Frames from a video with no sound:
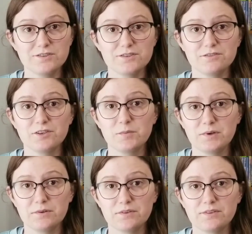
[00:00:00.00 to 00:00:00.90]
So they're
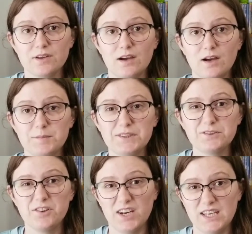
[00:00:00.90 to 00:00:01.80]
both a little
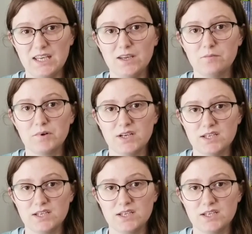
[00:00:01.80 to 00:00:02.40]
cranky, pretty